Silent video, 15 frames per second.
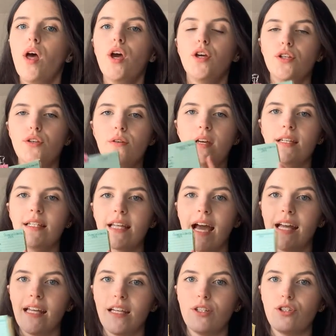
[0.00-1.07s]
You can
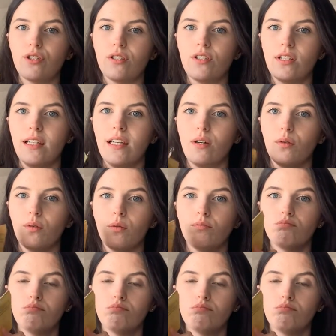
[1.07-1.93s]
take just a little